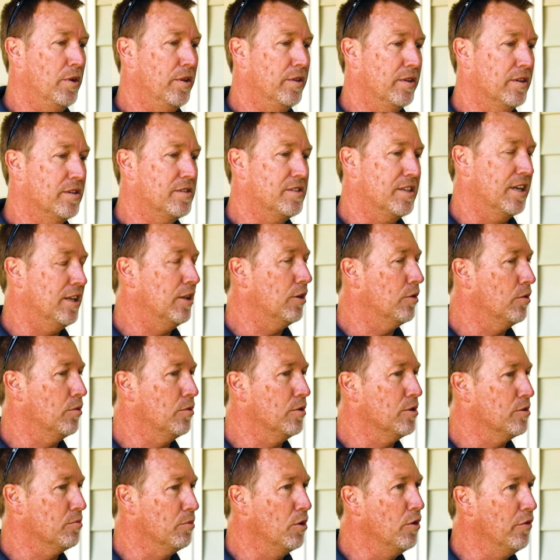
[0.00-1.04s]
when the seller
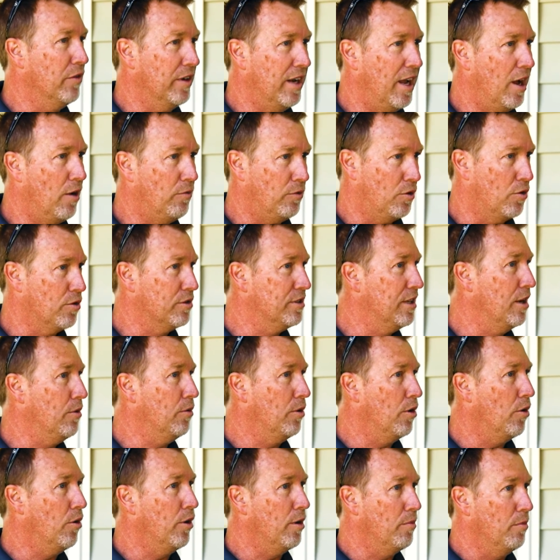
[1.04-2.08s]
was moving out. Of course, they
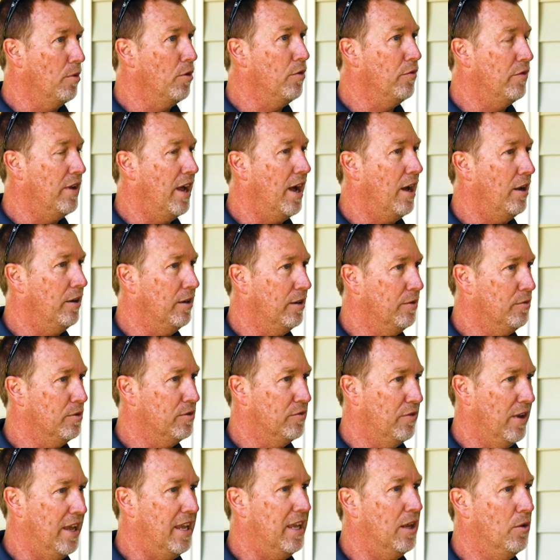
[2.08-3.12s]
would order. Uh, we just want to
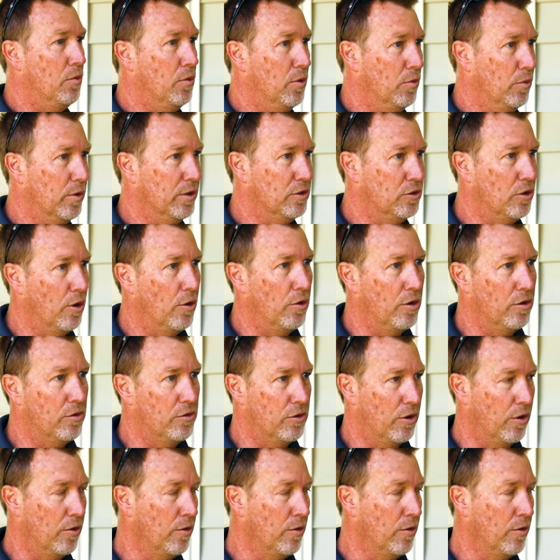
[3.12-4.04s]
come in and make sure the